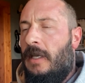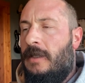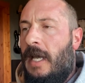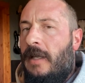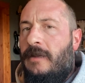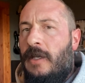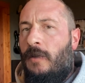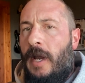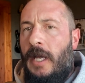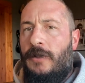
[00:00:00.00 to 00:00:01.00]
intensity
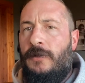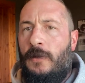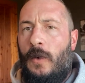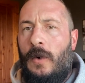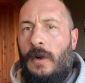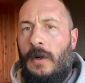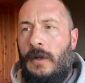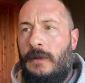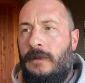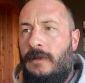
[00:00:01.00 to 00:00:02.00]
range
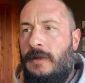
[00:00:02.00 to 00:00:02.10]
for